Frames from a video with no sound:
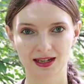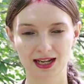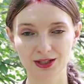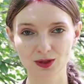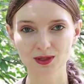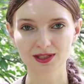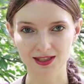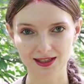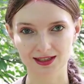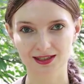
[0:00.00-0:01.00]
And you will
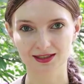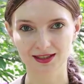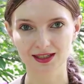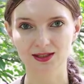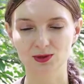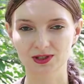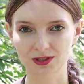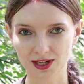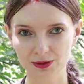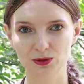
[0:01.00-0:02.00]
see that things will
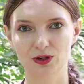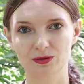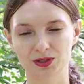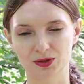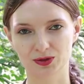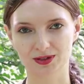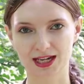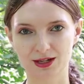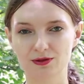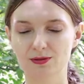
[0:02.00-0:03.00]
start to come into your
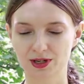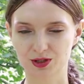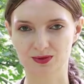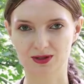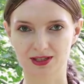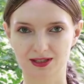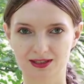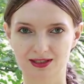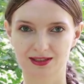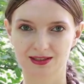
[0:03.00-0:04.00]
life much more
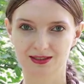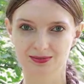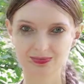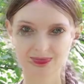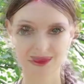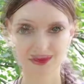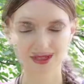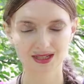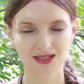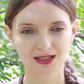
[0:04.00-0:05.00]
easily.
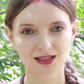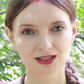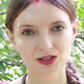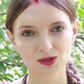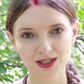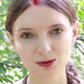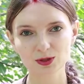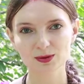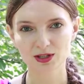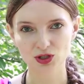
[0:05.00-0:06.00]
So that
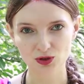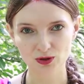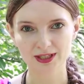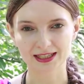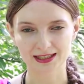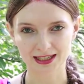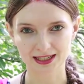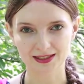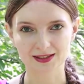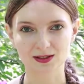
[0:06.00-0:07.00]
was my short
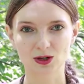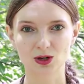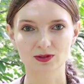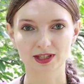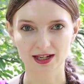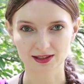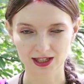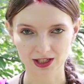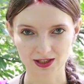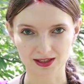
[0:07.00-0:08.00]
analysis of
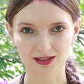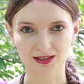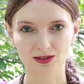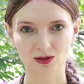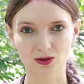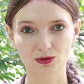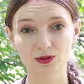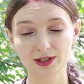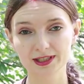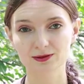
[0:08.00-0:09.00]
Trayodashi Tithi, or
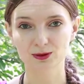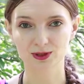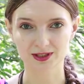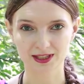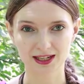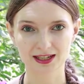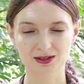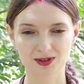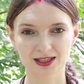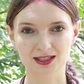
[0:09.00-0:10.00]
13th lunar day
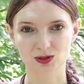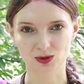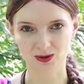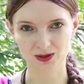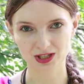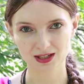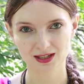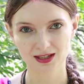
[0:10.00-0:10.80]
in Vedic astrology.